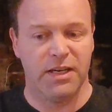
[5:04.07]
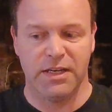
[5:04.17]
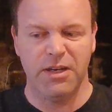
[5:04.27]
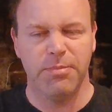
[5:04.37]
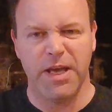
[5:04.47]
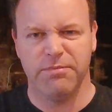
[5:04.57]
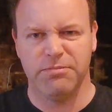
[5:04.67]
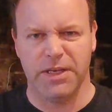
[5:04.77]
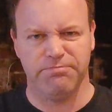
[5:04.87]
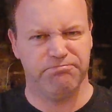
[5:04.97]
A little bit
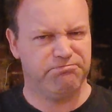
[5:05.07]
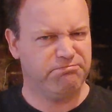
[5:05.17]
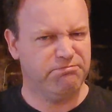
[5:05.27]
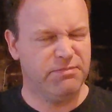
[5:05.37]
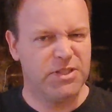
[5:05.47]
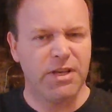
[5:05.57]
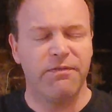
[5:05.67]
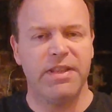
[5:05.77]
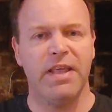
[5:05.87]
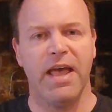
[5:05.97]
like mm,
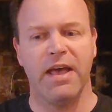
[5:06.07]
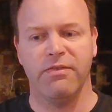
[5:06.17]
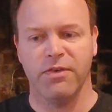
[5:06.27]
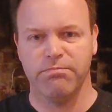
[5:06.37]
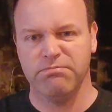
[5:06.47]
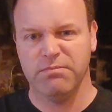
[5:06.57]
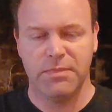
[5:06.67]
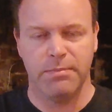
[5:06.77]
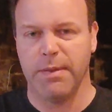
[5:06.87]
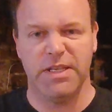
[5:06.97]
something there for
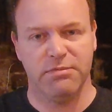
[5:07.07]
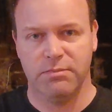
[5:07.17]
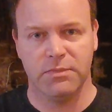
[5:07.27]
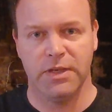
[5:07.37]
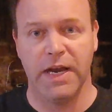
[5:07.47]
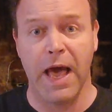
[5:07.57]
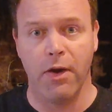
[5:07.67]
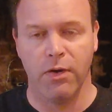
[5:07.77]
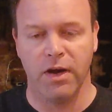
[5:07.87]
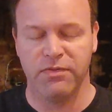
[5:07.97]
mm, maybe an
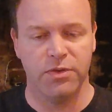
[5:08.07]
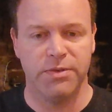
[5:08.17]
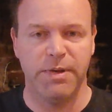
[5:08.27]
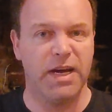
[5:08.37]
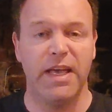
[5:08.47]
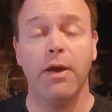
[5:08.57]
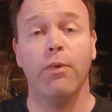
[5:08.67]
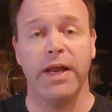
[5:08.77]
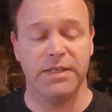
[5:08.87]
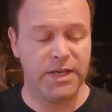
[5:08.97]
hour afterwards, but it
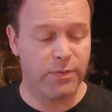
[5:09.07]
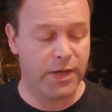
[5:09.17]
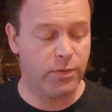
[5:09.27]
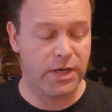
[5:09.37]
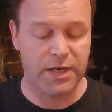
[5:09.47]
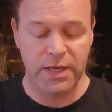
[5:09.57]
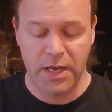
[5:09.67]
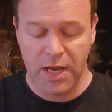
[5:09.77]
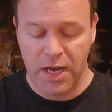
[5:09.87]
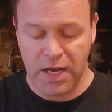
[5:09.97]
went, it went quickly.
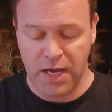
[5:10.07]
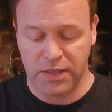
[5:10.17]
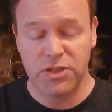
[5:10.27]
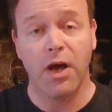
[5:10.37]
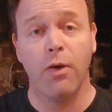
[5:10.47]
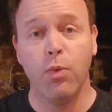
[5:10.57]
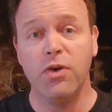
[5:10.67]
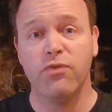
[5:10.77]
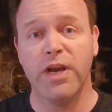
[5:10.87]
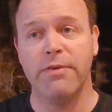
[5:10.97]
Uh, so I
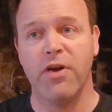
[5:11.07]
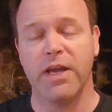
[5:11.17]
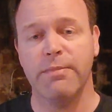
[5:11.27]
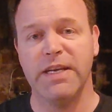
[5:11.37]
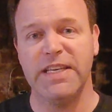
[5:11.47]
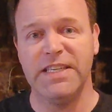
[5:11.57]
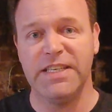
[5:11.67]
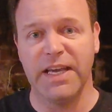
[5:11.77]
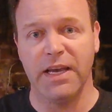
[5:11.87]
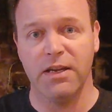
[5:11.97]
wouldn't really recommend
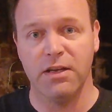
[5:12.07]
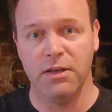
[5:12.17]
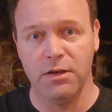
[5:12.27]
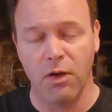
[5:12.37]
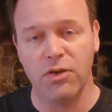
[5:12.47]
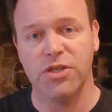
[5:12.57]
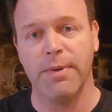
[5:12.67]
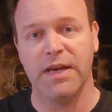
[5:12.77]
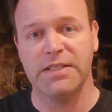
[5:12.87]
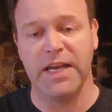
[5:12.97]
eating it long term
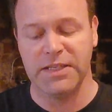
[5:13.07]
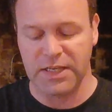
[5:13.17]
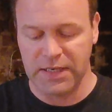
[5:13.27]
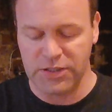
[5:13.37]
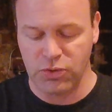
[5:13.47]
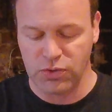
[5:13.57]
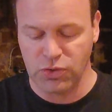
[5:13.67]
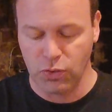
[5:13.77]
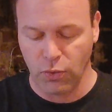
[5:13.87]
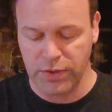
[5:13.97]
out of date unless your
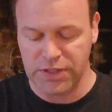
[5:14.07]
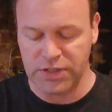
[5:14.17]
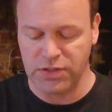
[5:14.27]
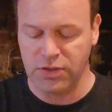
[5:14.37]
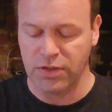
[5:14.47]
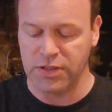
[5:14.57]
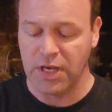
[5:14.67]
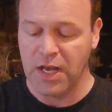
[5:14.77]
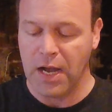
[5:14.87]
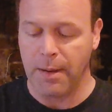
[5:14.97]
storage is good.
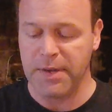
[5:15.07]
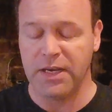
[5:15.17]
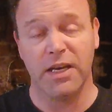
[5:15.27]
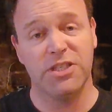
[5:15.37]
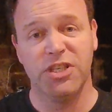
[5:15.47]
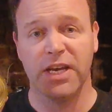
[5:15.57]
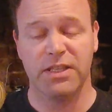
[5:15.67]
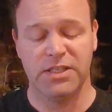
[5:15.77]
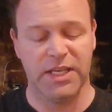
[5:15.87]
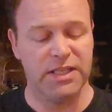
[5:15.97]
I mean, I checked
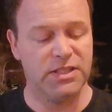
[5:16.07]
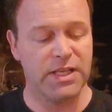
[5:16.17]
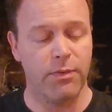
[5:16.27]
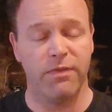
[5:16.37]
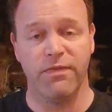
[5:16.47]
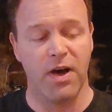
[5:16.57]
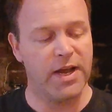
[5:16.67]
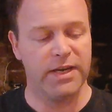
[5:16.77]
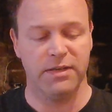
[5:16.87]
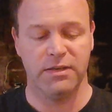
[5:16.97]
the tins, they were
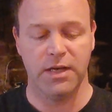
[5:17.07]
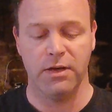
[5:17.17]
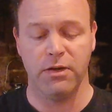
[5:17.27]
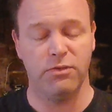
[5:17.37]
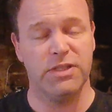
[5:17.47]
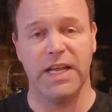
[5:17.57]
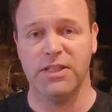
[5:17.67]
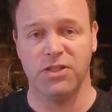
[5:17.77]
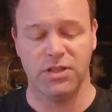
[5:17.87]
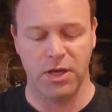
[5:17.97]
fine, no, no
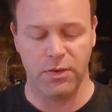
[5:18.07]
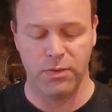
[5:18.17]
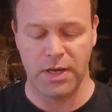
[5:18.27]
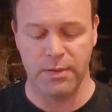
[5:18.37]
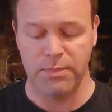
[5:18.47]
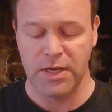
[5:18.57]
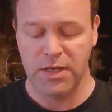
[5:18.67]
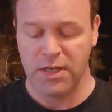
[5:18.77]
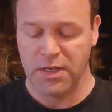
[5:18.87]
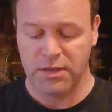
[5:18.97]
dents, no, um,
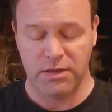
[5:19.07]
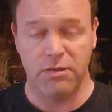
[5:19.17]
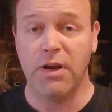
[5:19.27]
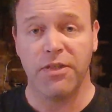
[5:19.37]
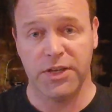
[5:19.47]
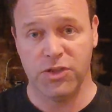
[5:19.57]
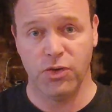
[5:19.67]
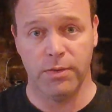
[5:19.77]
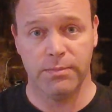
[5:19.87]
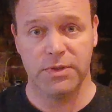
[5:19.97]
no nothing to
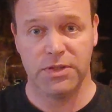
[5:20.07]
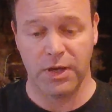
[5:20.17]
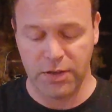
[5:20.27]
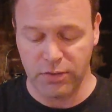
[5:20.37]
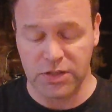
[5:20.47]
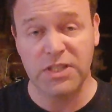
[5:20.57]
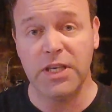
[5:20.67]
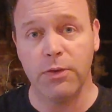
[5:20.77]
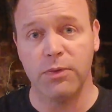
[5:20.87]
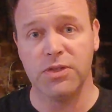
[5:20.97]
them. So I knew the
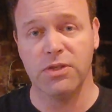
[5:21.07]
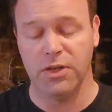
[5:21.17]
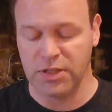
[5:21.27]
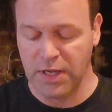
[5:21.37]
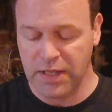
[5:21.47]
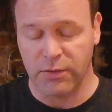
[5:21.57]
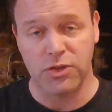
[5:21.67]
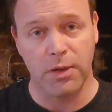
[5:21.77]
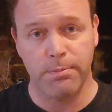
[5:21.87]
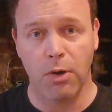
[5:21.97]
seal was good, there was
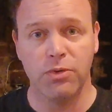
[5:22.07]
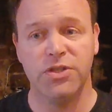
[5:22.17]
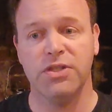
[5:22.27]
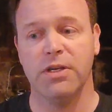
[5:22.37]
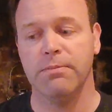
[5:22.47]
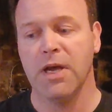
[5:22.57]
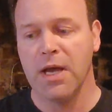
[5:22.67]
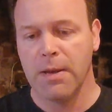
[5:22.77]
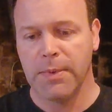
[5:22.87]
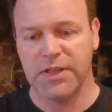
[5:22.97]
no bulges in them,
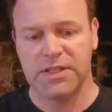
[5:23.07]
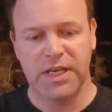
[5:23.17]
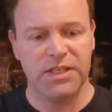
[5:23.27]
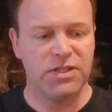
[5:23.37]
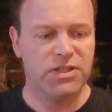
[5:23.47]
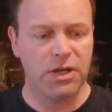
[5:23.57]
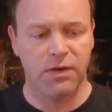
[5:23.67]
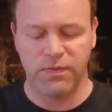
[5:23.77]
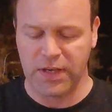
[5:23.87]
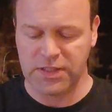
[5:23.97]
but the taste
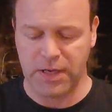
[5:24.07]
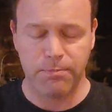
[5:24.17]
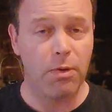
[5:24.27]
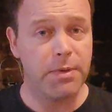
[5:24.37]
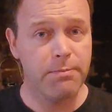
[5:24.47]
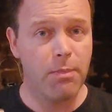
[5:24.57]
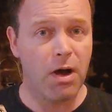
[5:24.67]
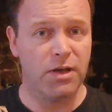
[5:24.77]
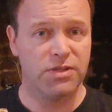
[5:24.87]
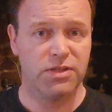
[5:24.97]
itself, like I said, probably
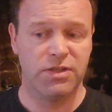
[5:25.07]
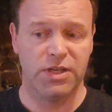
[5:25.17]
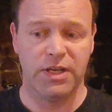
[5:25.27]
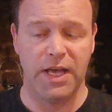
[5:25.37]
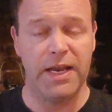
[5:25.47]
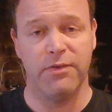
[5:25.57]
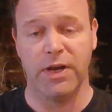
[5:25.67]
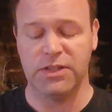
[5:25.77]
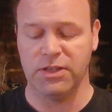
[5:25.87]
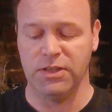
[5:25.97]
masked any
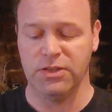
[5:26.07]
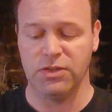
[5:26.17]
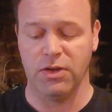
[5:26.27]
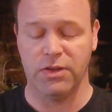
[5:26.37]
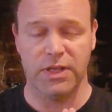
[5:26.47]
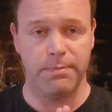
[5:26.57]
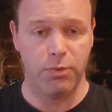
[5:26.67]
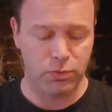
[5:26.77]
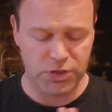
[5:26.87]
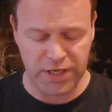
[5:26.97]
rancidness on the
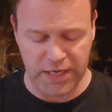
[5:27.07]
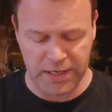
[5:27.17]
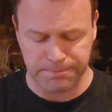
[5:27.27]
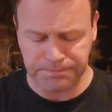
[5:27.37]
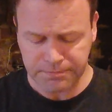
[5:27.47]
pulled chicken.